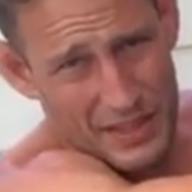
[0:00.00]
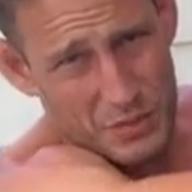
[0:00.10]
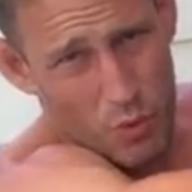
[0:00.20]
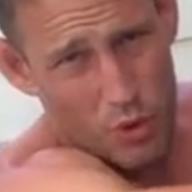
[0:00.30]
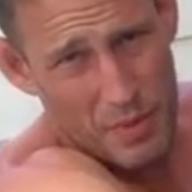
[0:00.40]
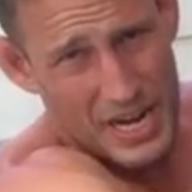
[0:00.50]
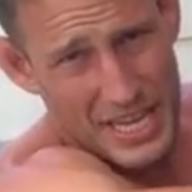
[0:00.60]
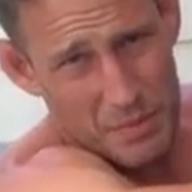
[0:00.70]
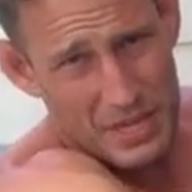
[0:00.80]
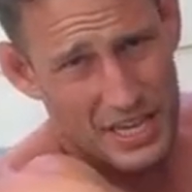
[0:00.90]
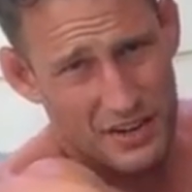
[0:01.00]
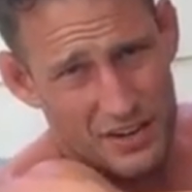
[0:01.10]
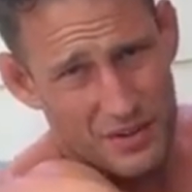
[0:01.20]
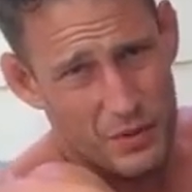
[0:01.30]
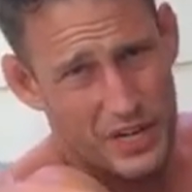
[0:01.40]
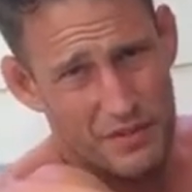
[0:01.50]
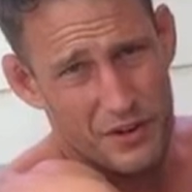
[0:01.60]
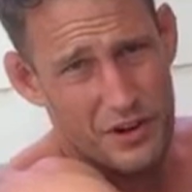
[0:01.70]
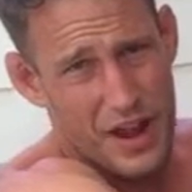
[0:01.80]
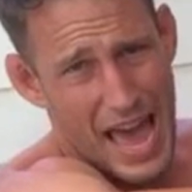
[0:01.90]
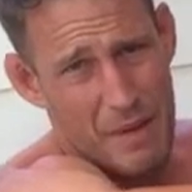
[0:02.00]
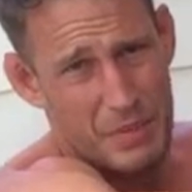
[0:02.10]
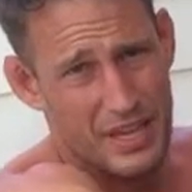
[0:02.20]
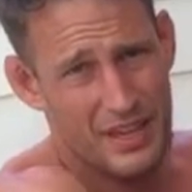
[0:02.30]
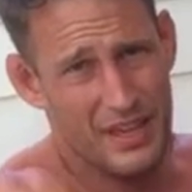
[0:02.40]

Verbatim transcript: There's more money up here whenever you're happy.